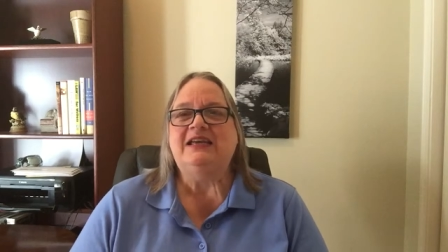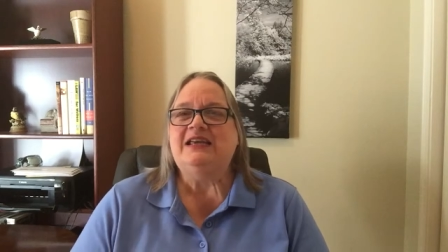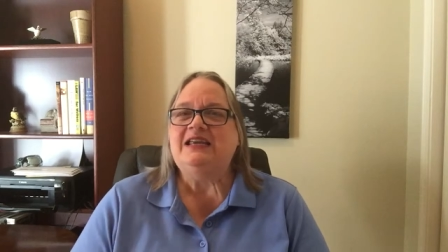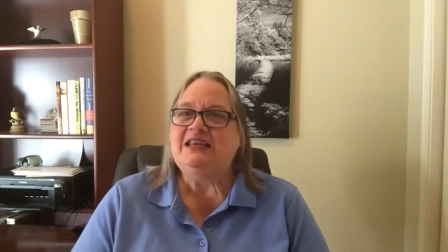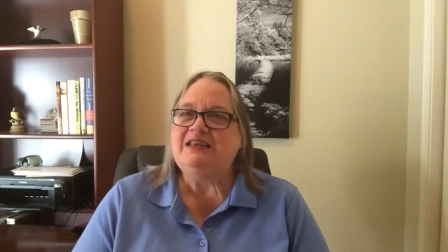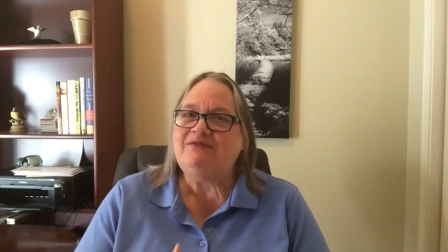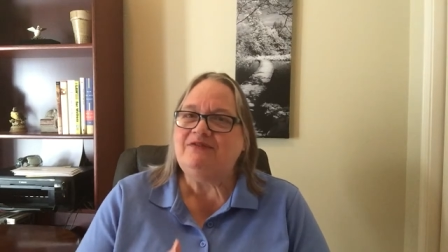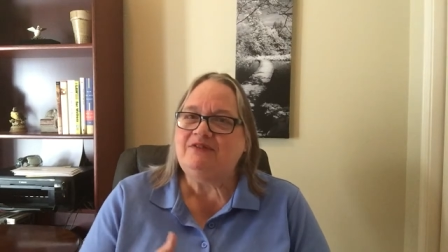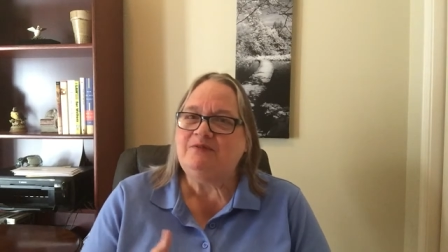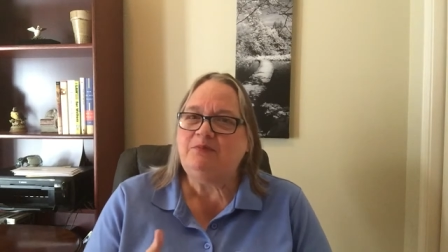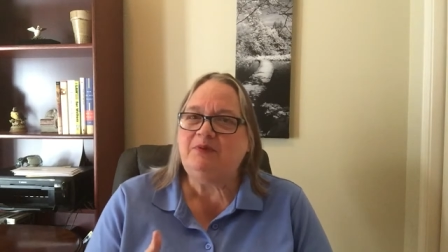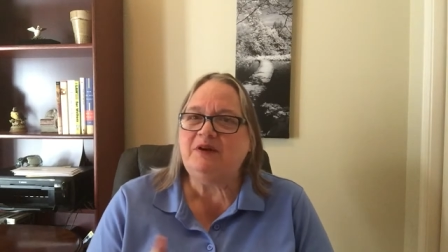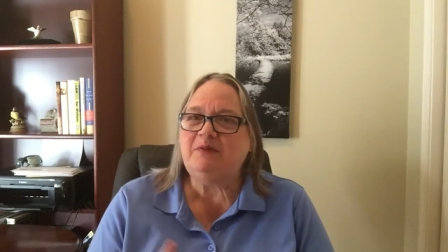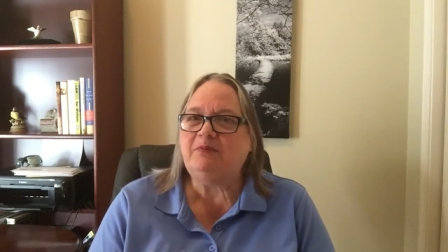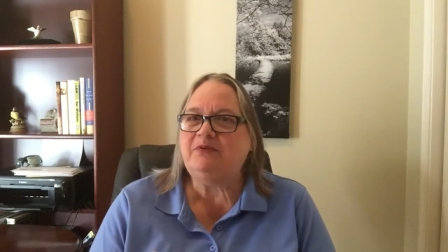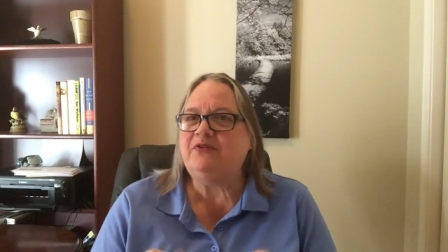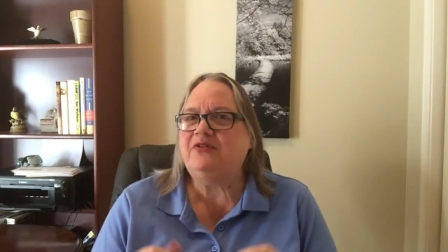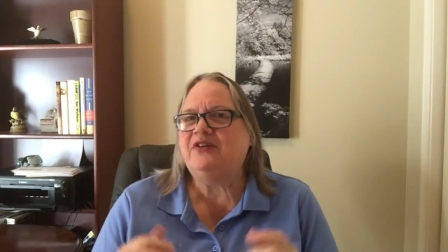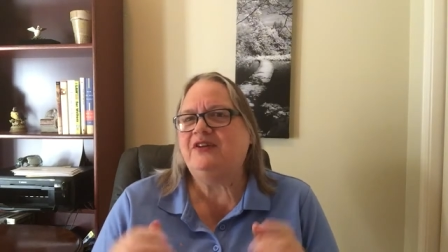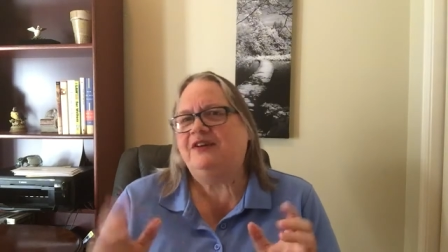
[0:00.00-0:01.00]
Even
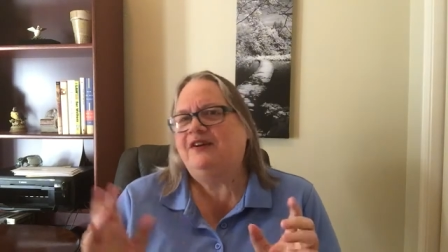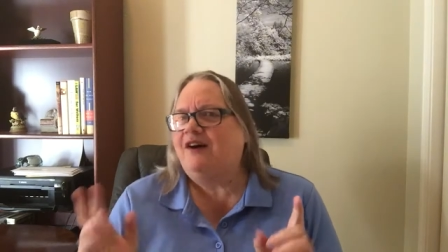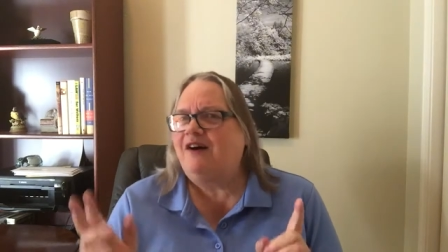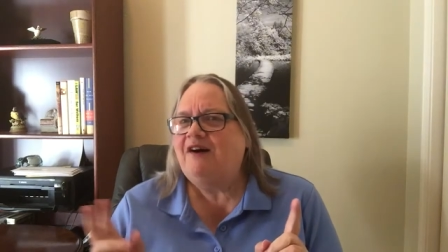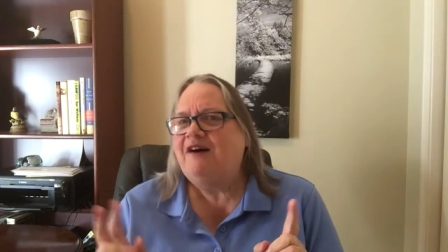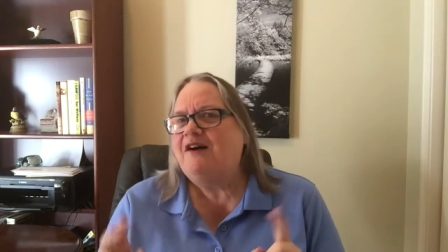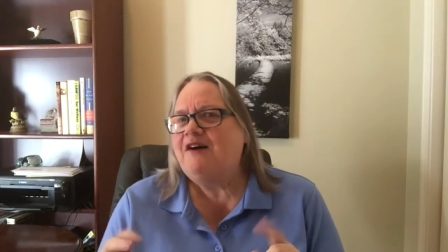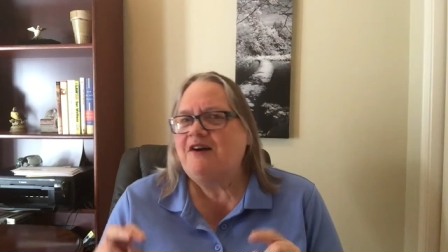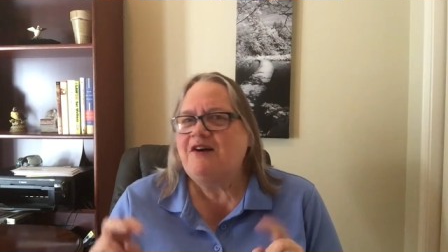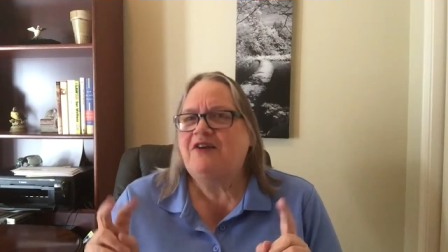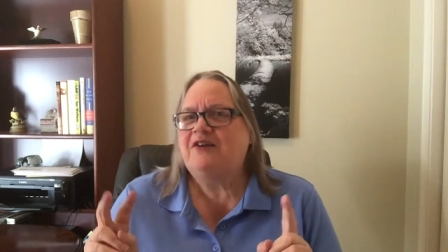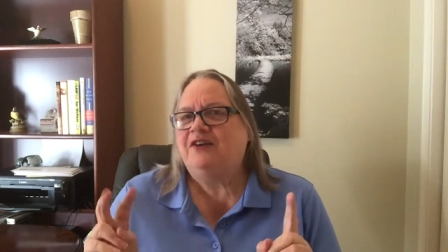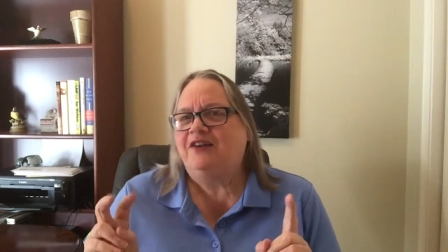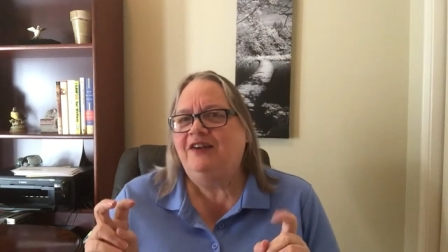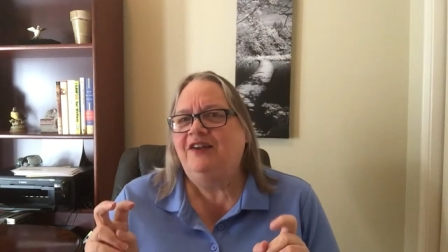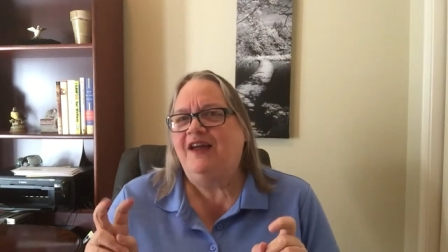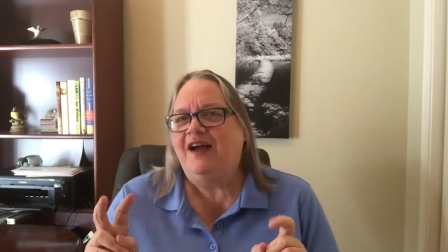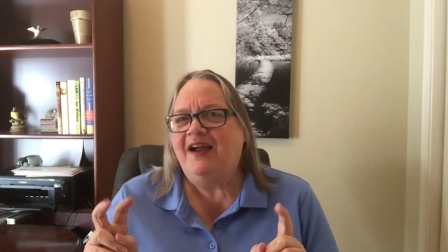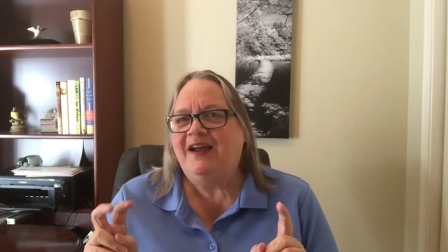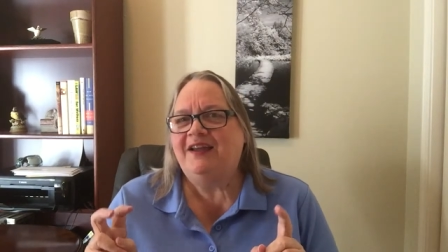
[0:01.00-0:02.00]
people that are
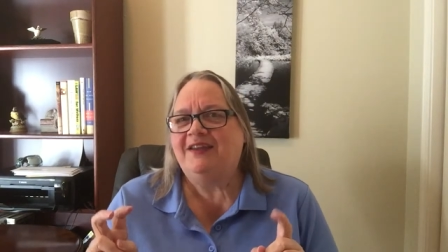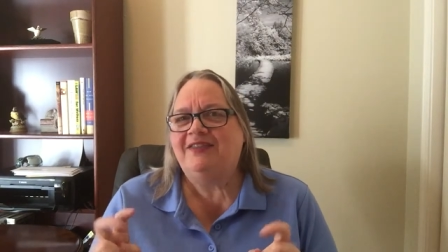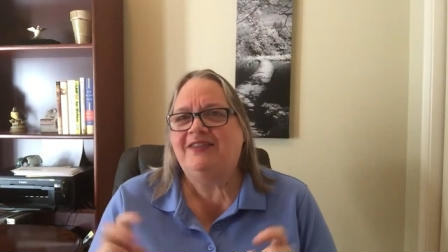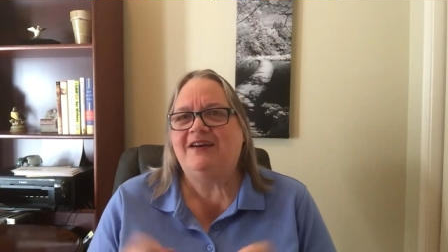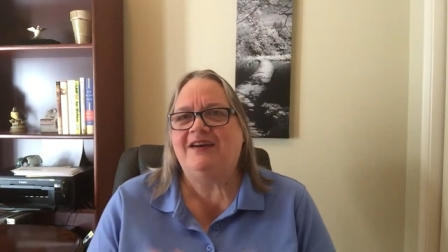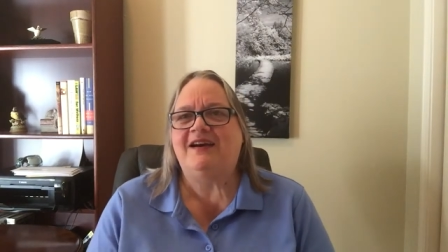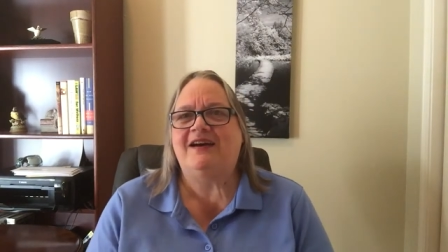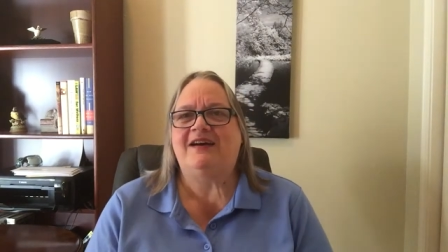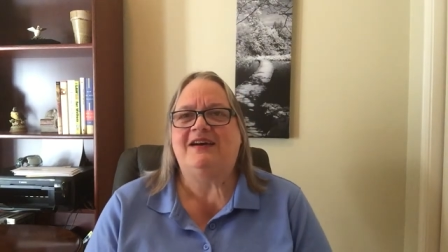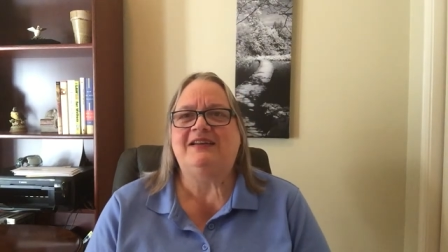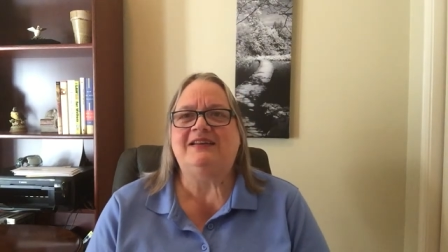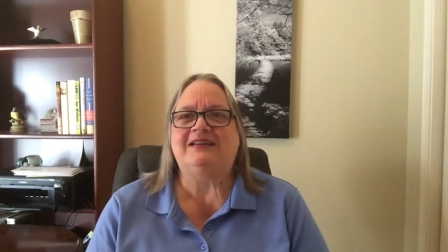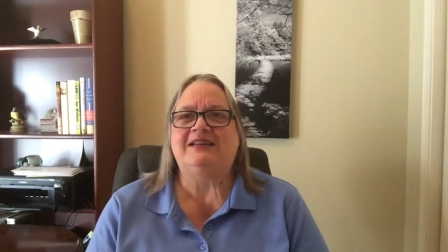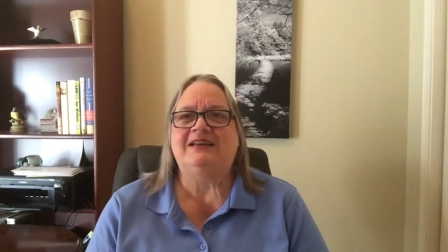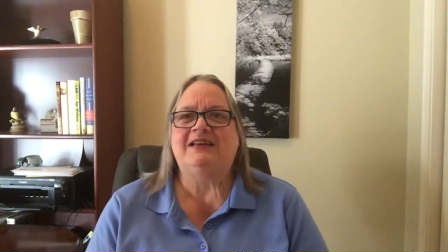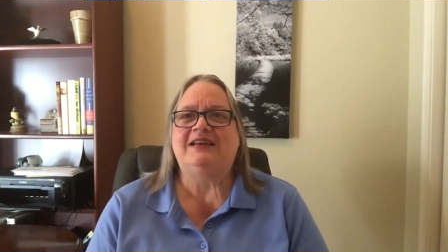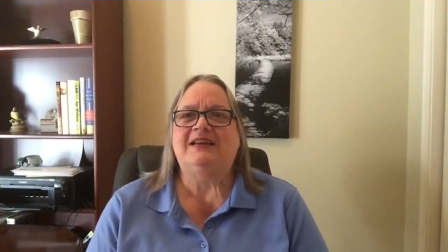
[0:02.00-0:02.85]
like that